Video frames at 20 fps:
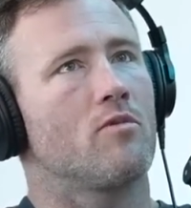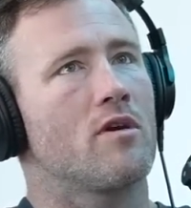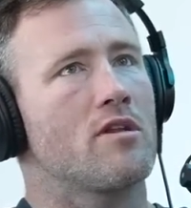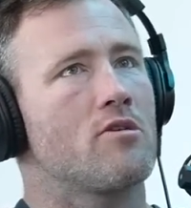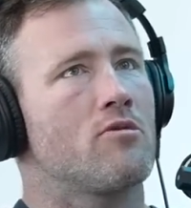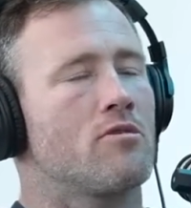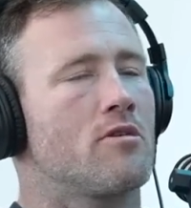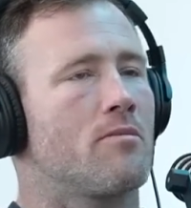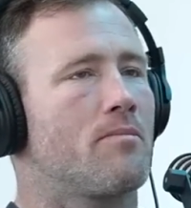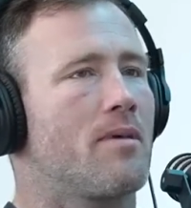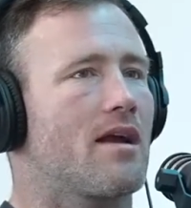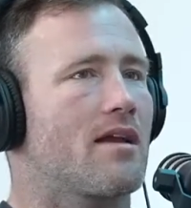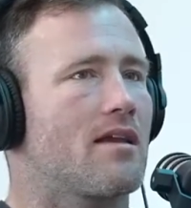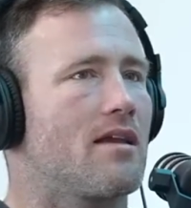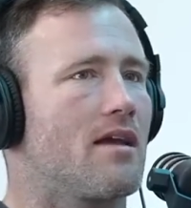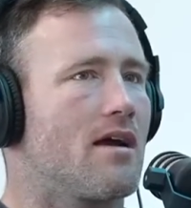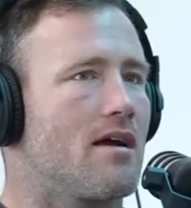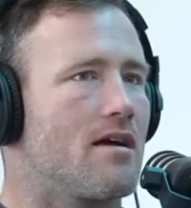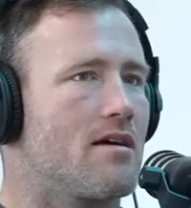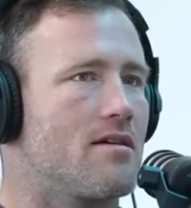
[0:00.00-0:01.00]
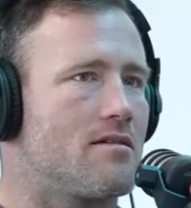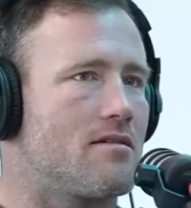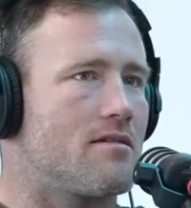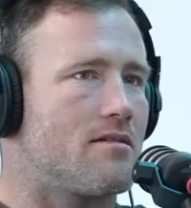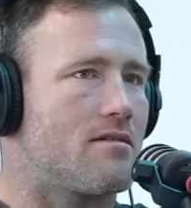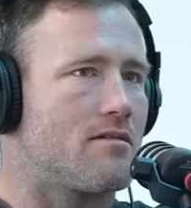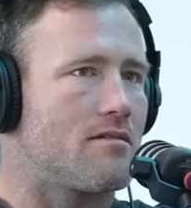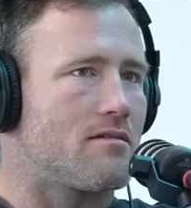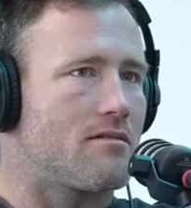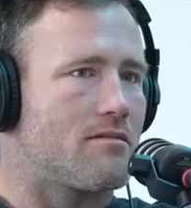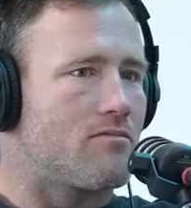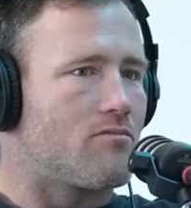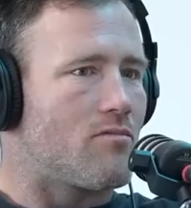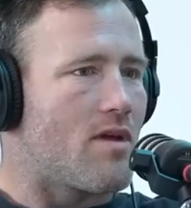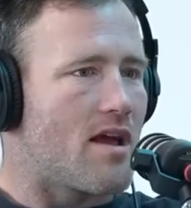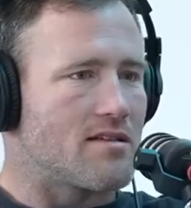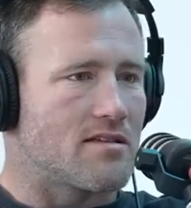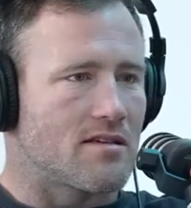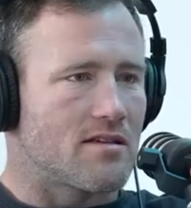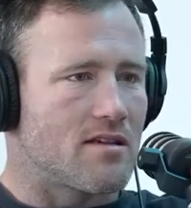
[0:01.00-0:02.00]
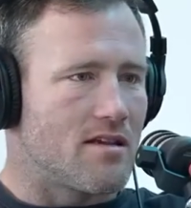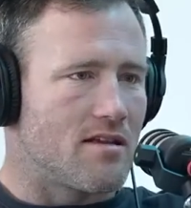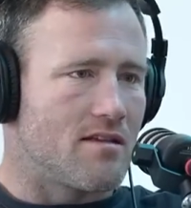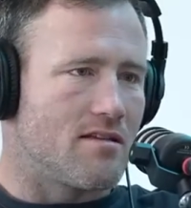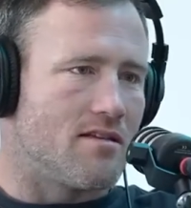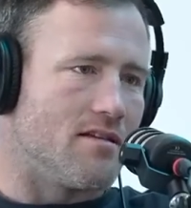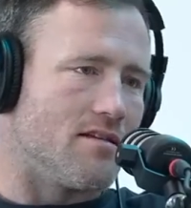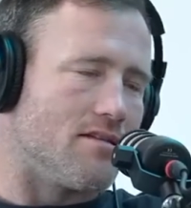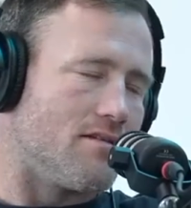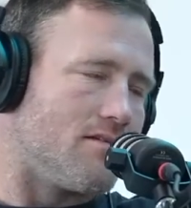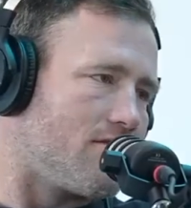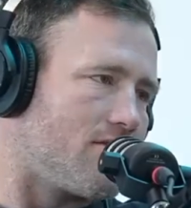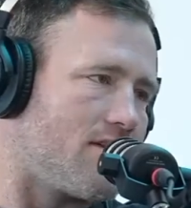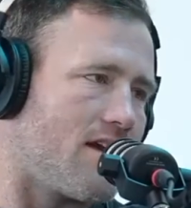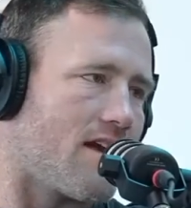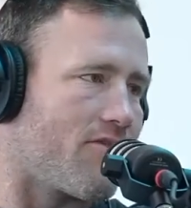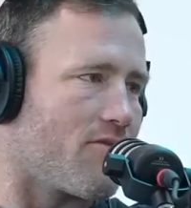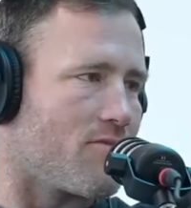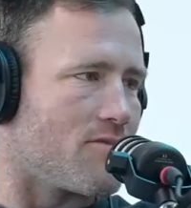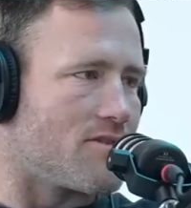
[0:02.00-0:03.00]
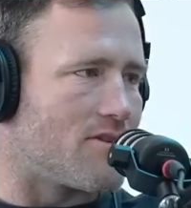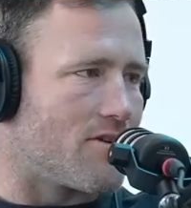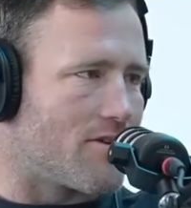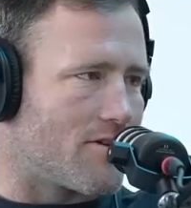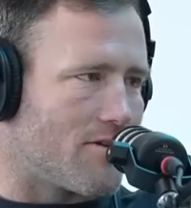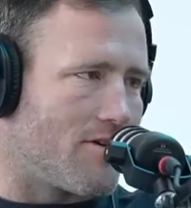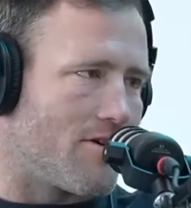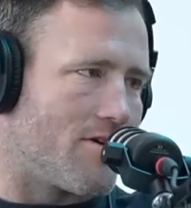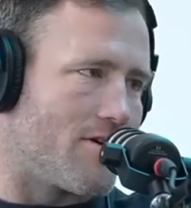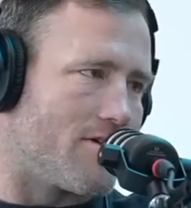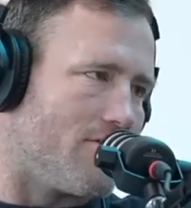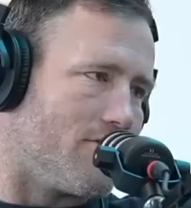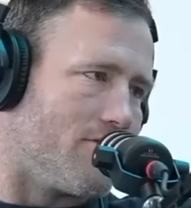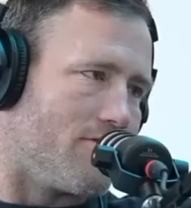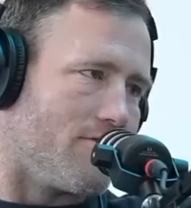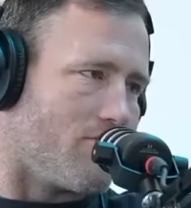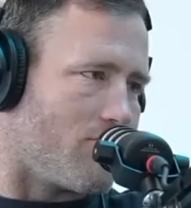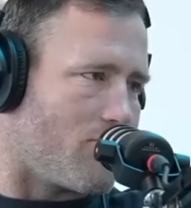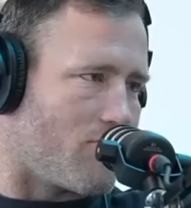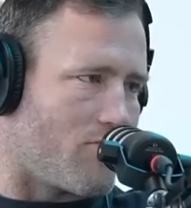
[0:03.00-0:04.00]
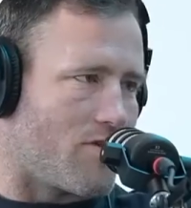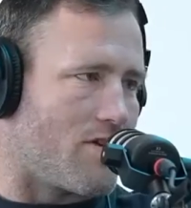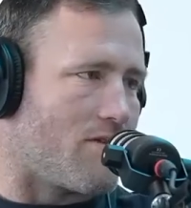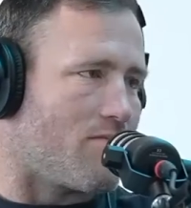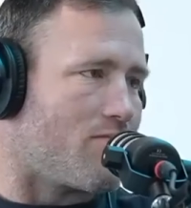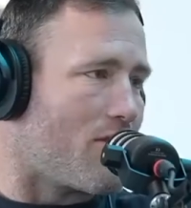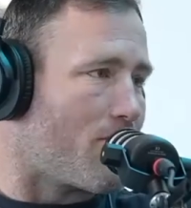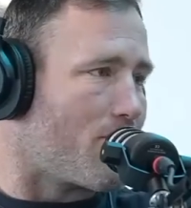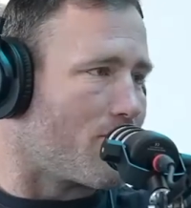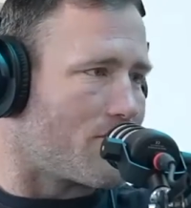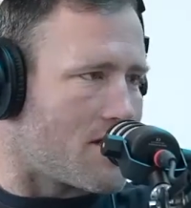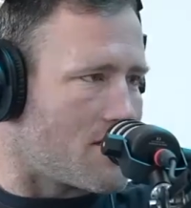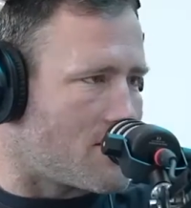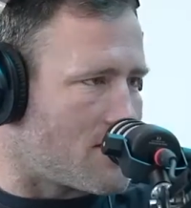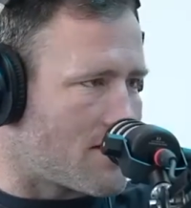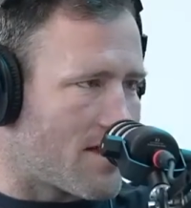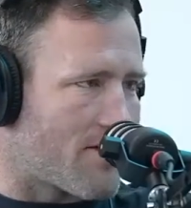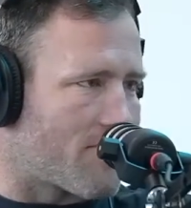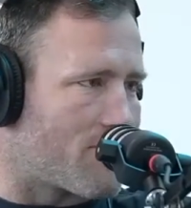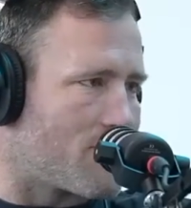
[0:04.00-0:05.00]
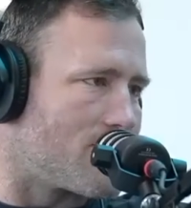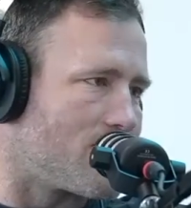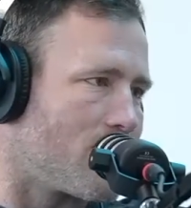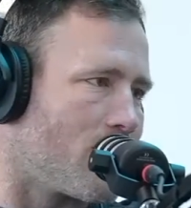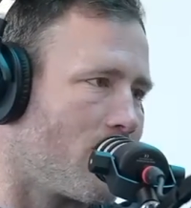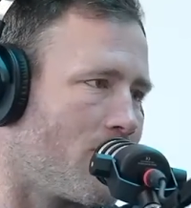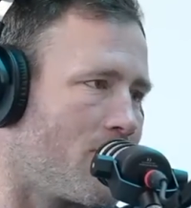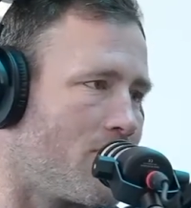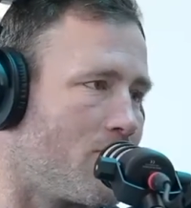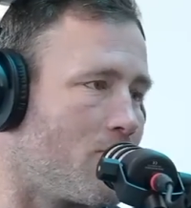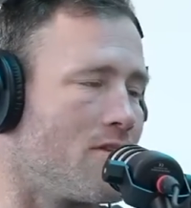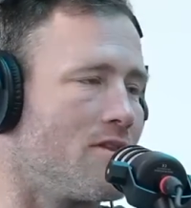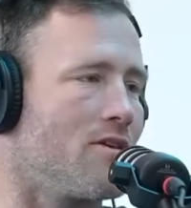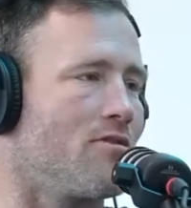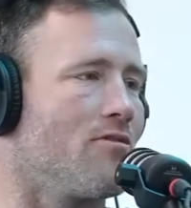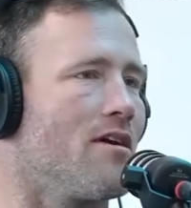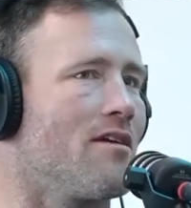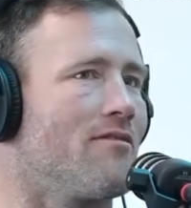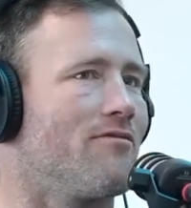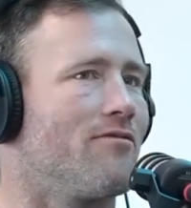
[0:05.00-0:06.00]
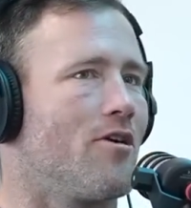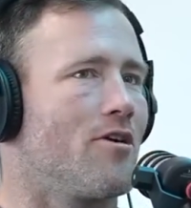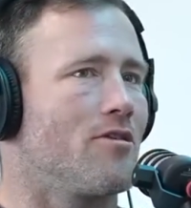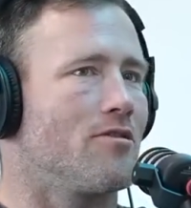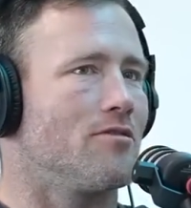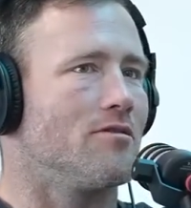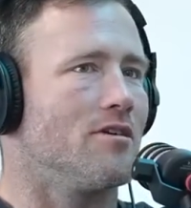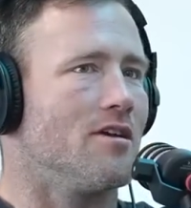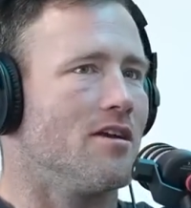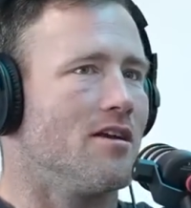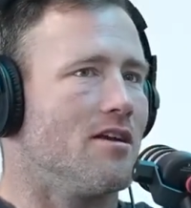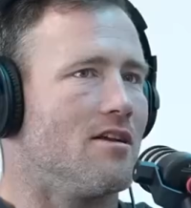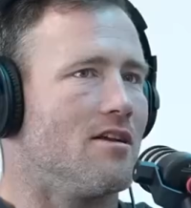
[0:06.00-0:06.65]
When you're in the backyard, as a kid, you kick from the sideline or you pretend you kick from the sideline to win the grand final.